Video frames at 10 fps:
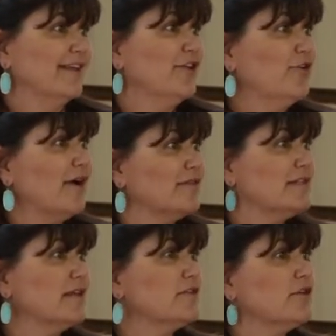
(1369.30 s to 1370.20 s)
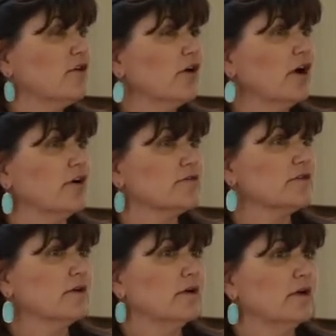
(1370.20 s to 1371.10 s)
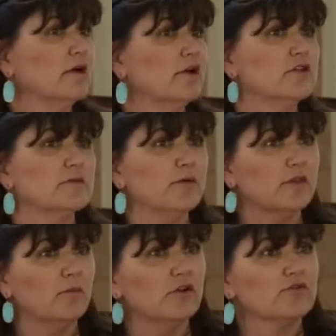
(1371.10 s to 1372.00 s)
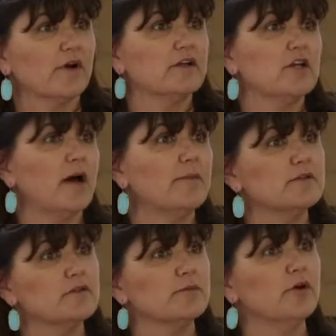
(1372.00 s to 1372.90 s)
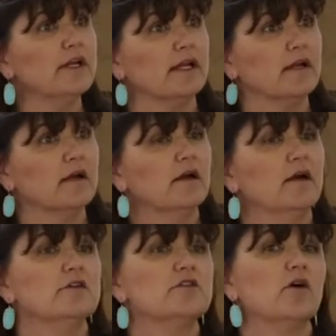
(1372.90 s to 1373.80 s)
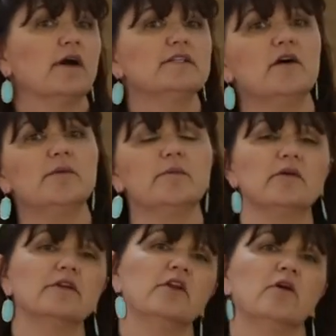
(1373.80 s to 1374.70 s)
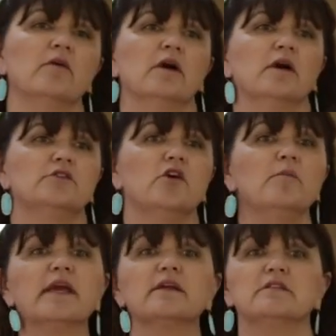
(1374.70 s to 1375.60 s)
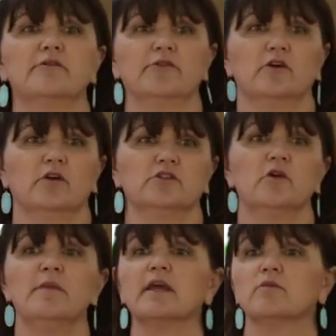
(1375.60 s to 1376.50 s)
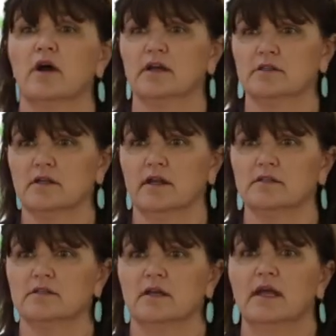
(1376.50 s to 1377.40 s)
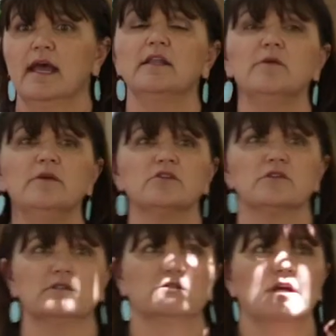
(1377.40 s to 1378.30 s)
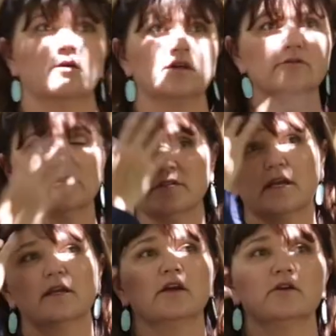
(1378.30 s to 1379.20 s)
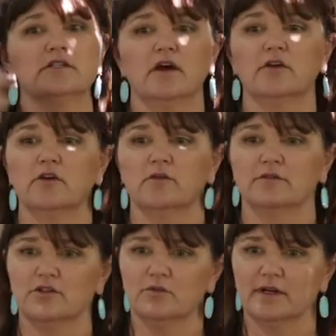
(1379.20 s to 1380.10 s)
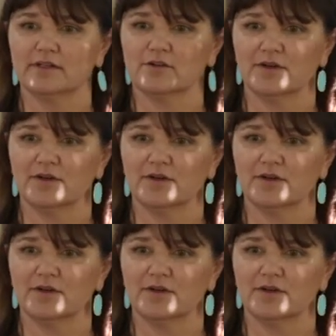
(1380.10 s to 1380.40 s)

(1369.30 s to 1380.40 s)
Then you don't have to see the soaker hose. You just put the mulch right on top, so it's pretty. So I tell people, you know, don't make it difficult. Don't make it rocket science. And let me just digress for a second here and tell you, did you want to ask